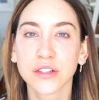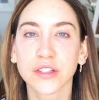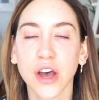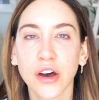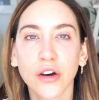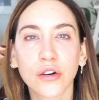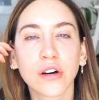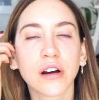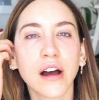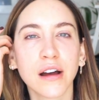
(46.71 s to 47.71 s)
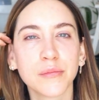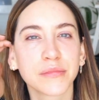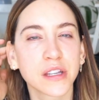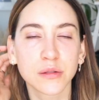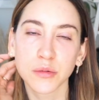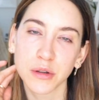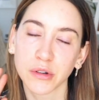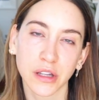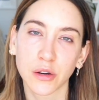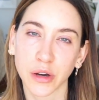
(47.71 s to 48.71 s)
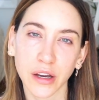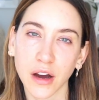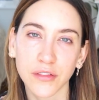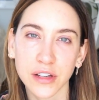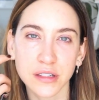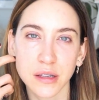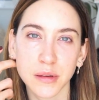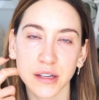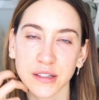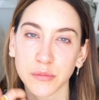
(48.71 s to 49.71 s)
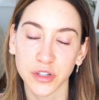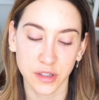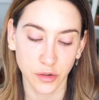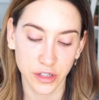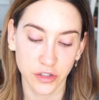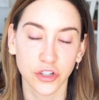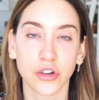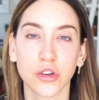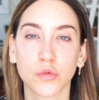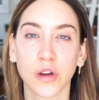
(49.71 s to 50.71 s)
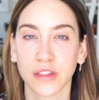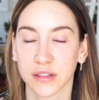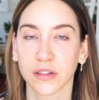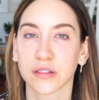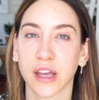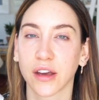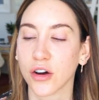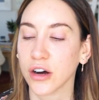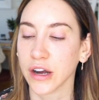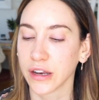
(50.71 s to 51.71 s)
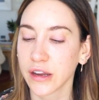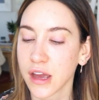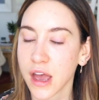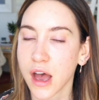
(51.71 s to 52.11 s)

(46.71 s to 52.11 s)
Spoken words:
So this will be really quick, obviously, because I'm just going to show you what this looks like on